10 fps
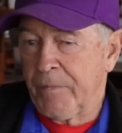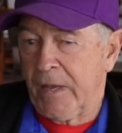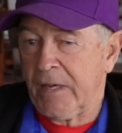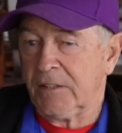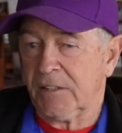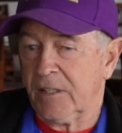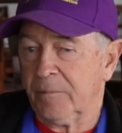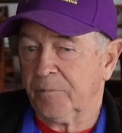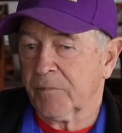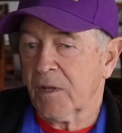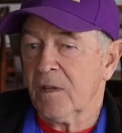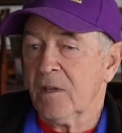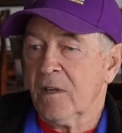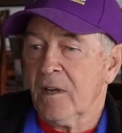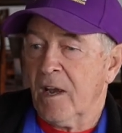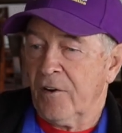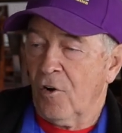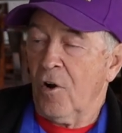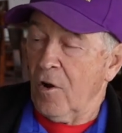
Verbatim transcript: And, um, and